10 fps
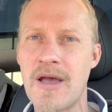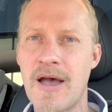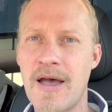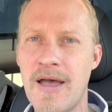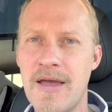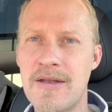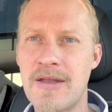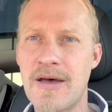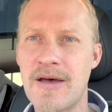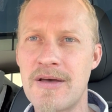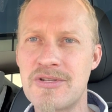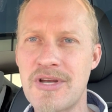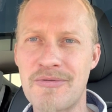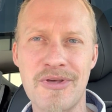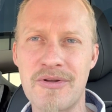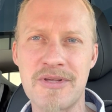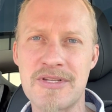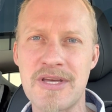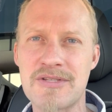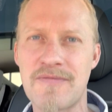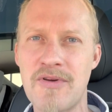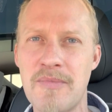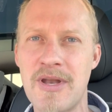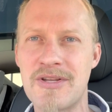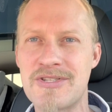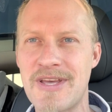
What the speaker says: And generally it only takes a few minutes,